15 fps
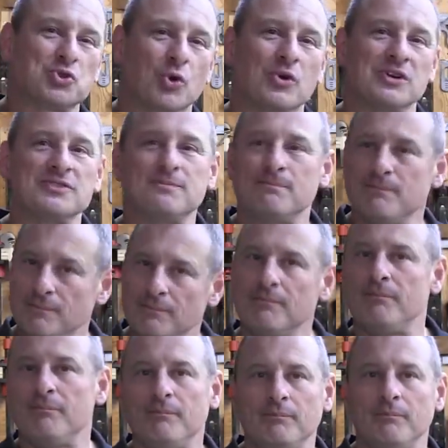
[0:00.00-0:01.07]
storage,
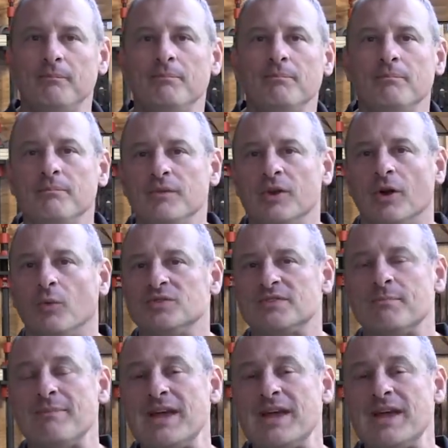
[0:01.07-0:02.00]
you know, was a